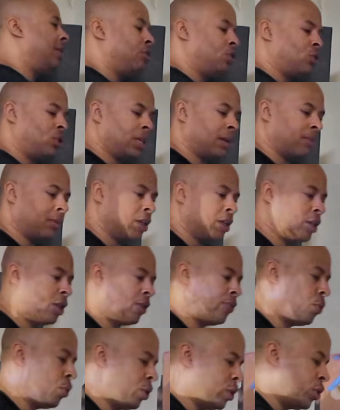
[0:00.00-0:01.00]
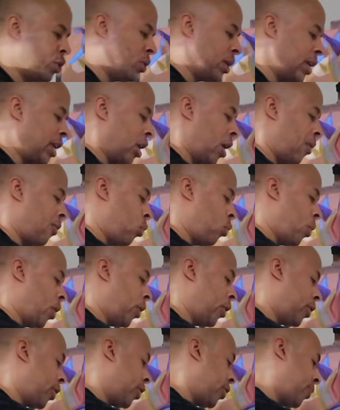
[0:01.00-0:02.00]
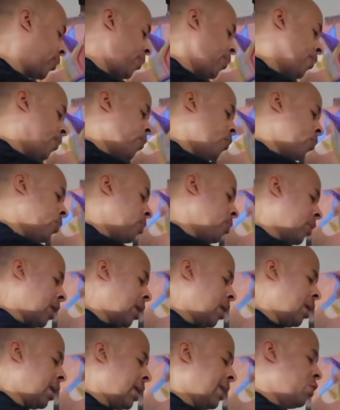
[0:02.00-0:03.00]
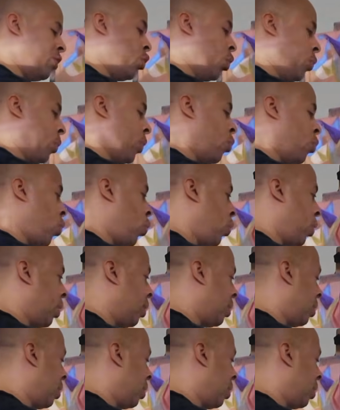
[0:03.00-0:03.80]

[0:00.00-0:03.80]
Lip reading: something to look forward to get off of work. It gives you a reward.